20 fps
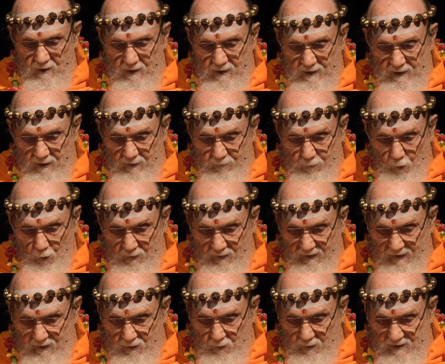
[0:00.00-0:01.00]
Therefore, the
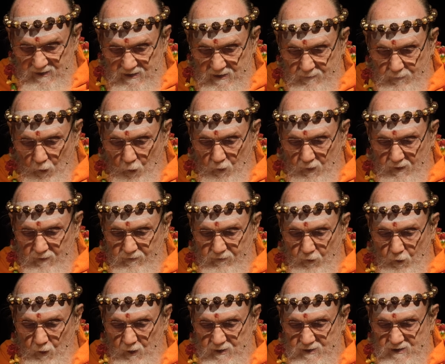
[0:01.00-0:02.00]
aggressive bodhic
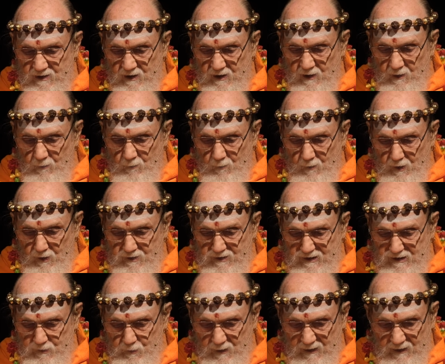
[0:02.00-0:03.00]
force
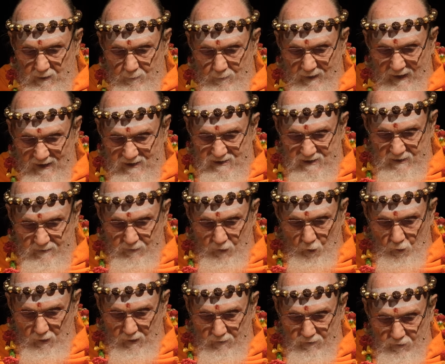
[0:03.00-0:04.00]
merges with the passive
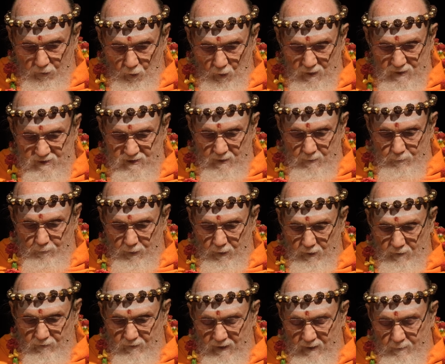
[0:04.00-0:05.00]
bodhic force in
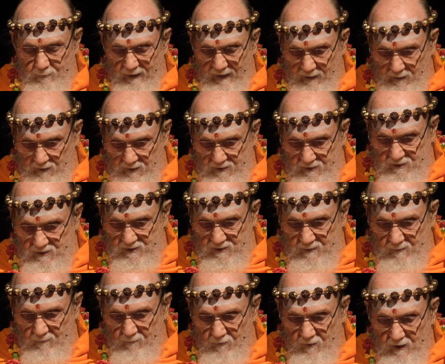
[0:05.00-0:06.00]
perfect balance,
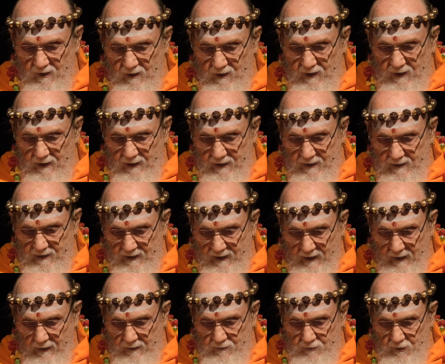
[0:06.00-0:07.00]
and the
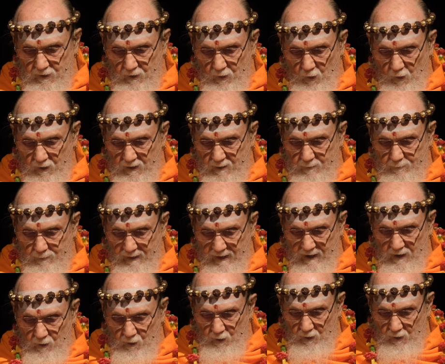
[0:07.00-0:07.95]
actinodic power